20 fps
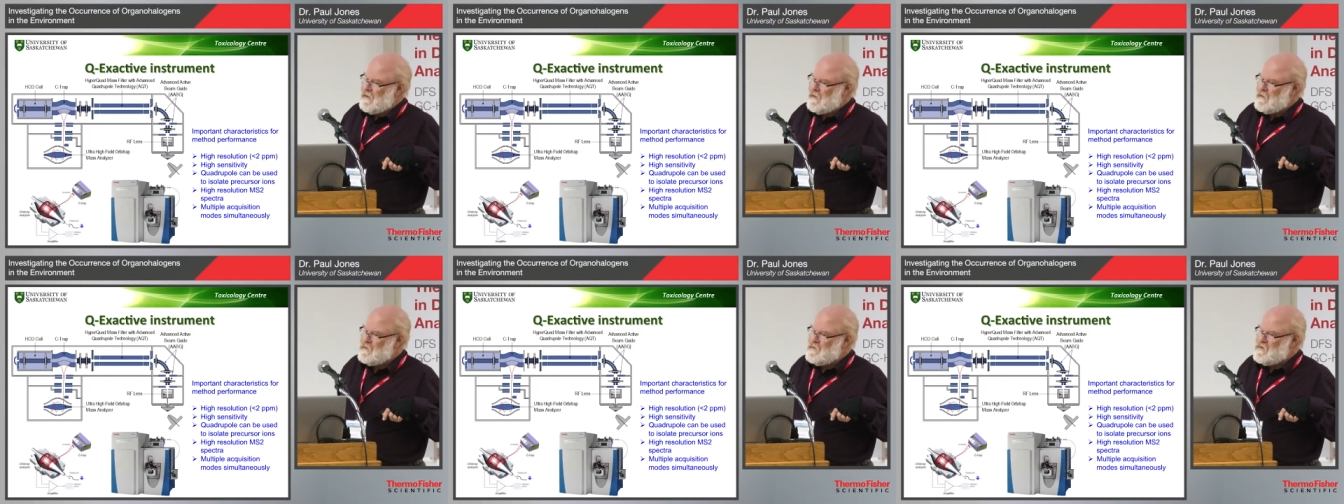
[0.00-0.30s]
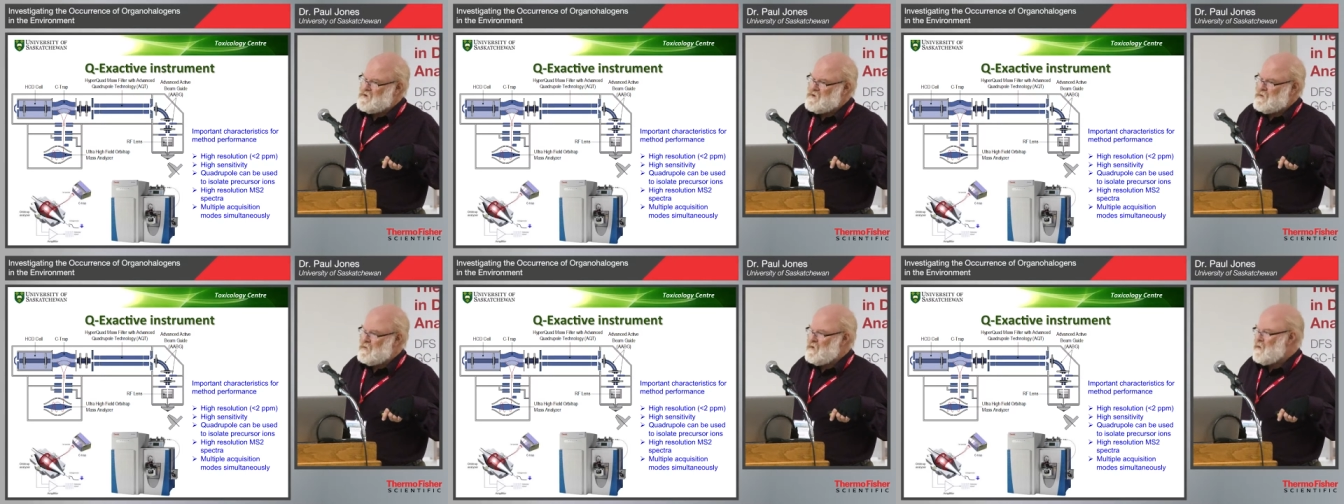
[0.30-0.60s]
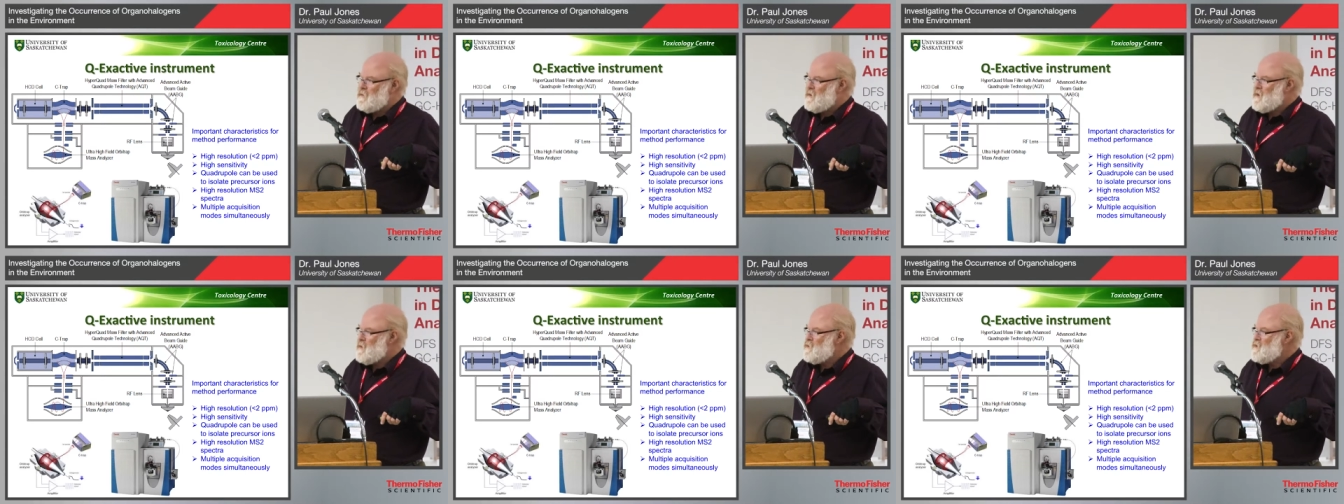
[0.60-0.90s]
uh, instrument
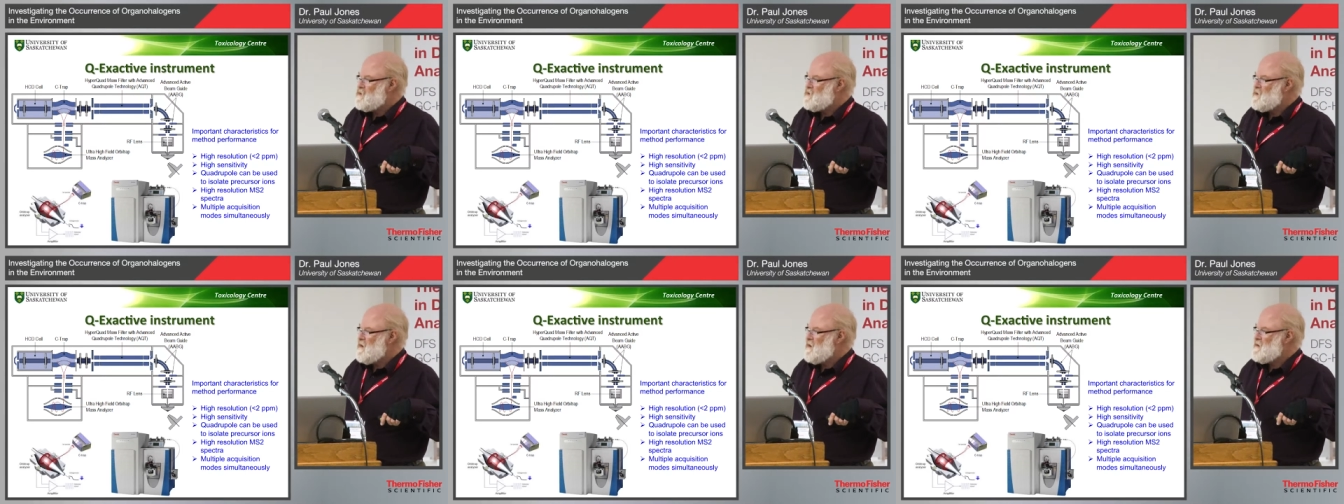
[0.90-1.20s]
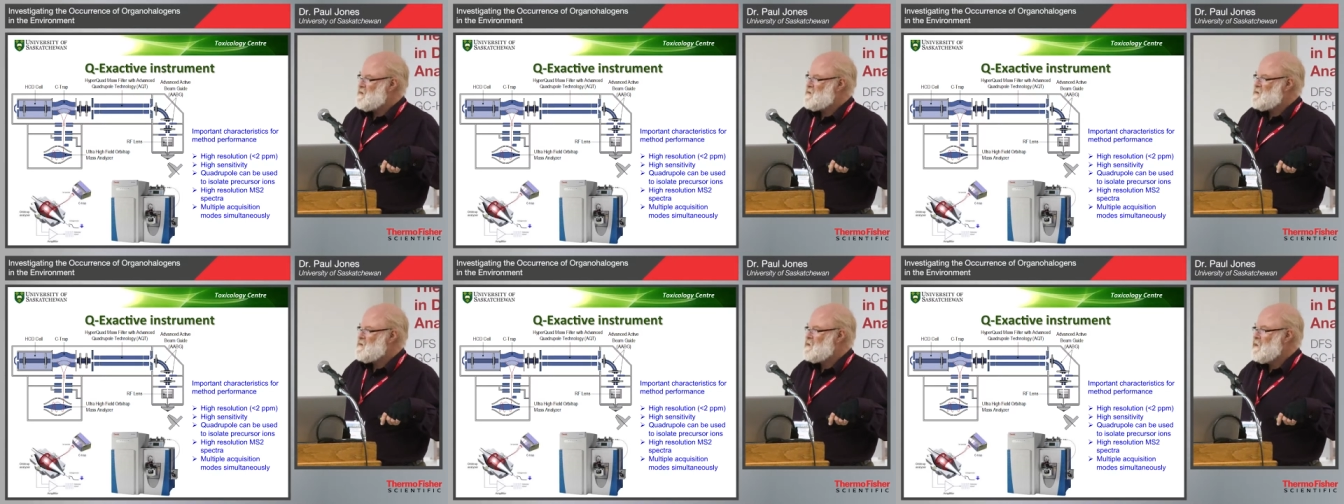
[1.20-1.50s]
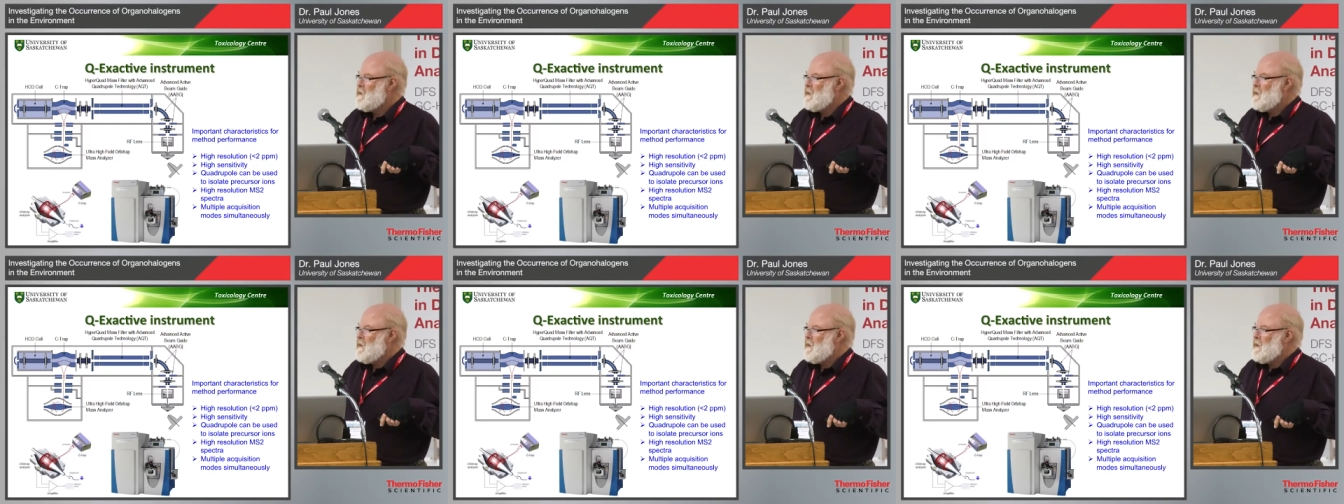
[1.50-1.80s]
to be precise.
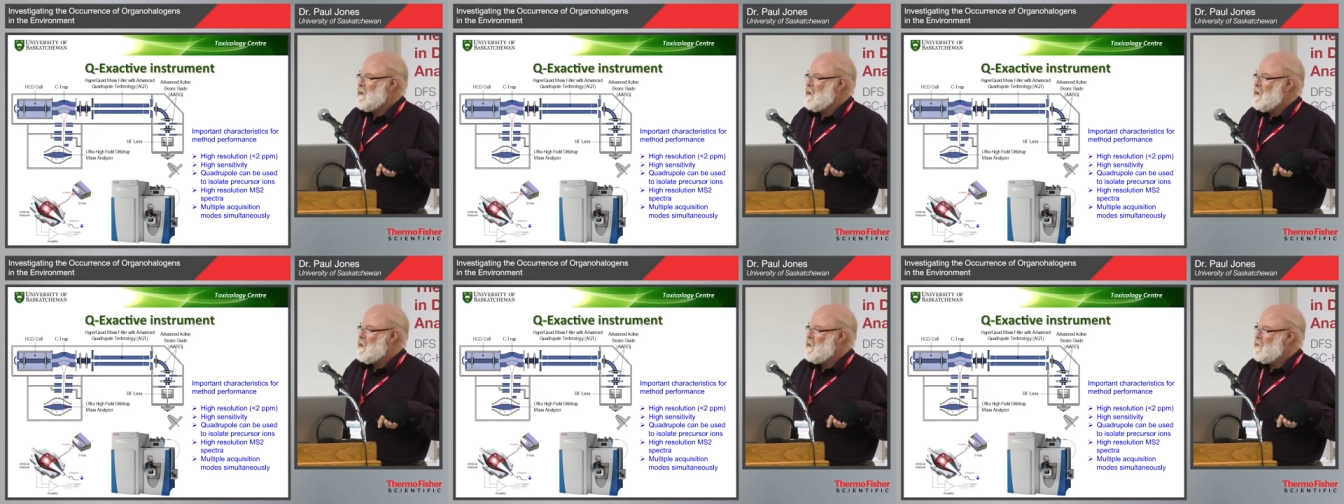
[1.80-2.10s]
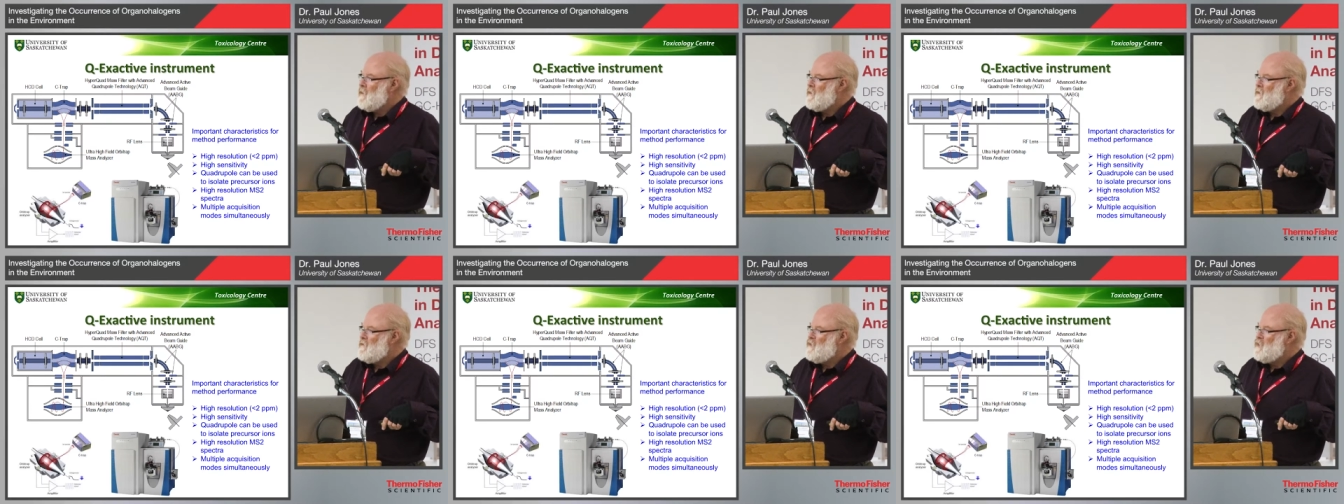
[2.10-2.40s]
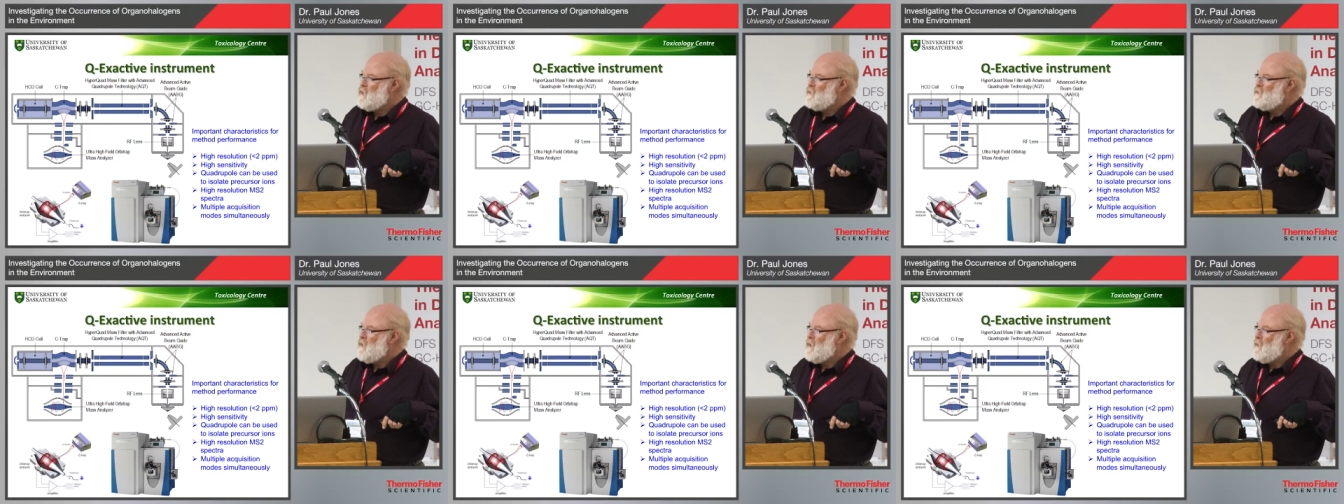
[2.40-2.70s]
a lot of
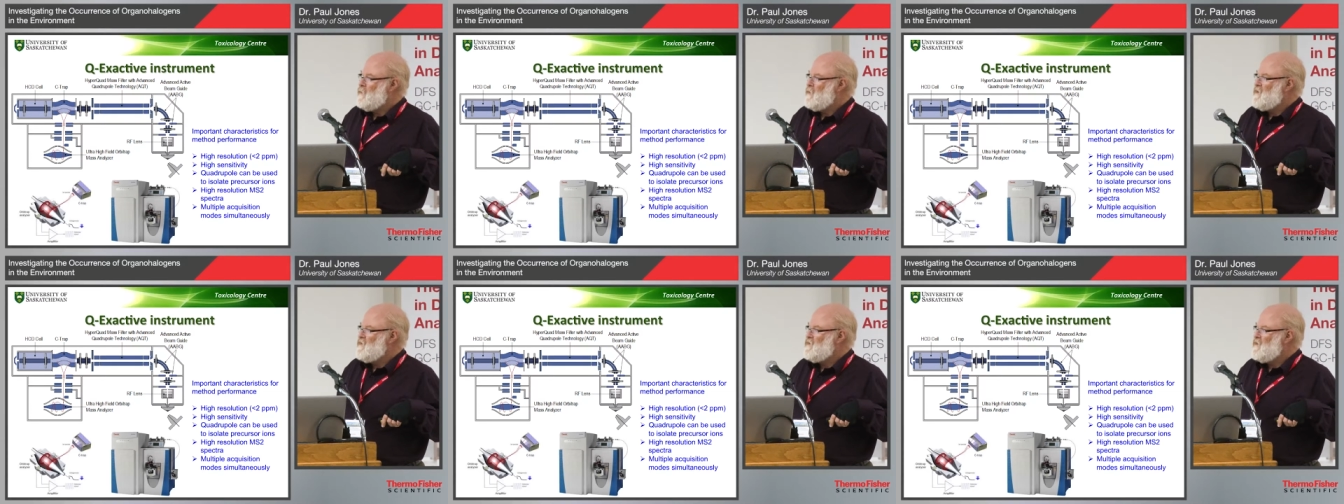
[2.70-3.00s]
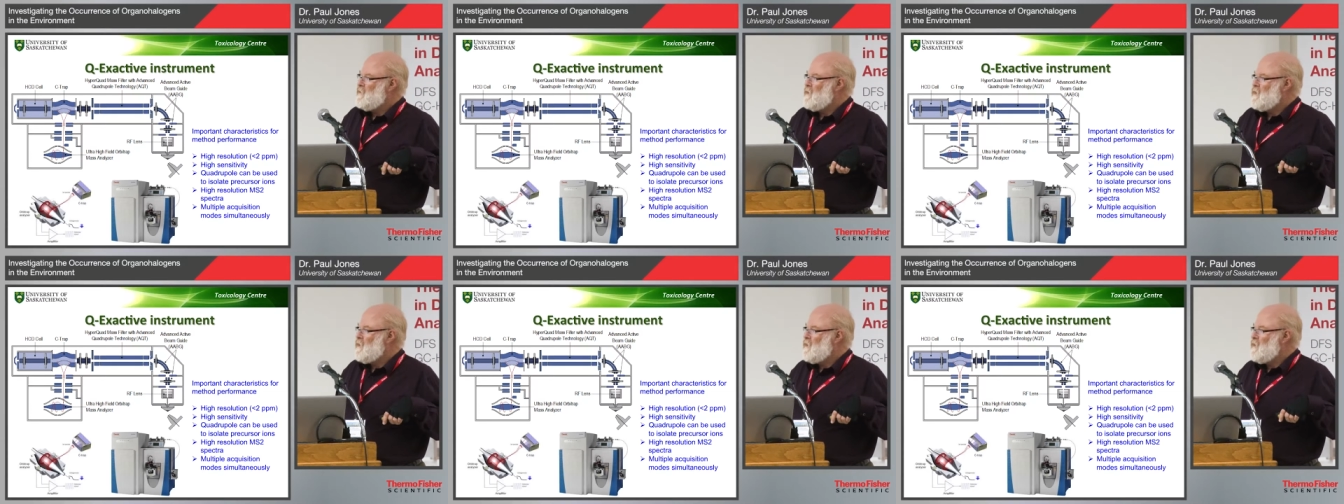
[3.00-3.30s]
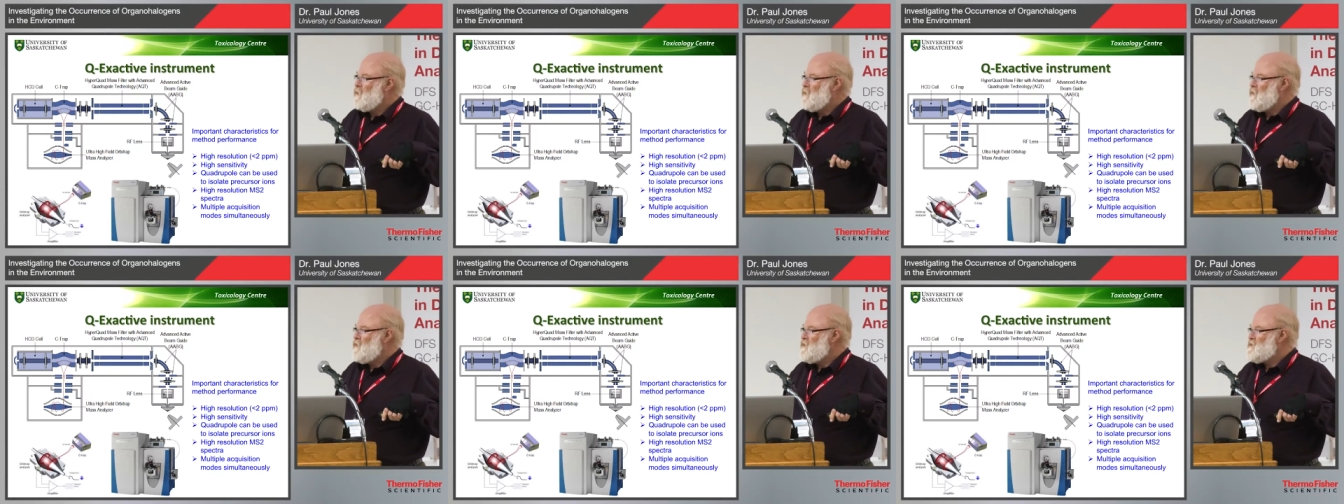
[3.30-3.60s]
you are probably
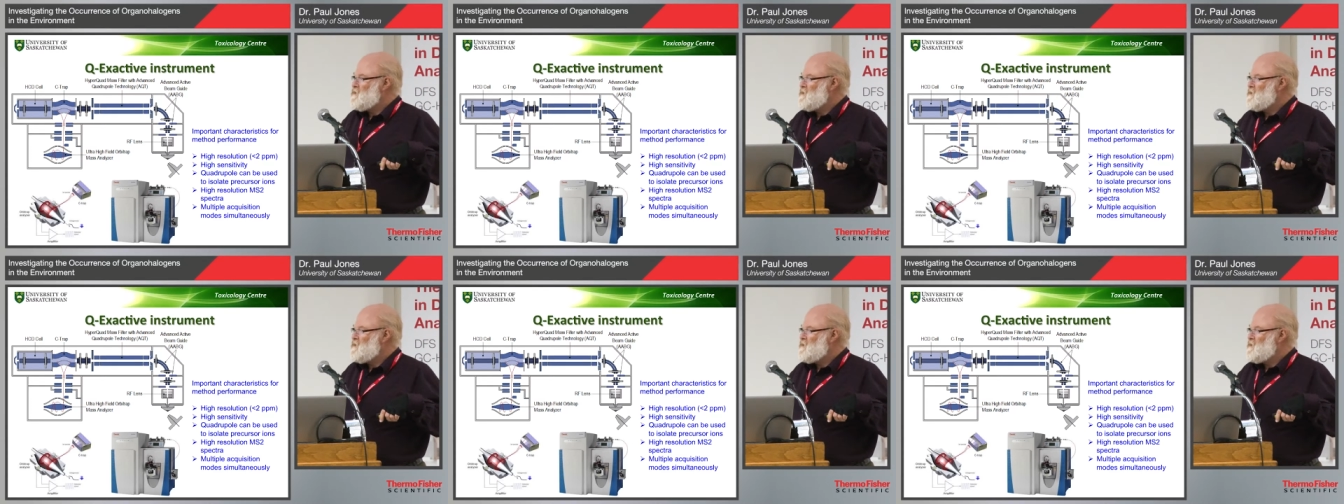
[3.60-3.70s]
familiar with the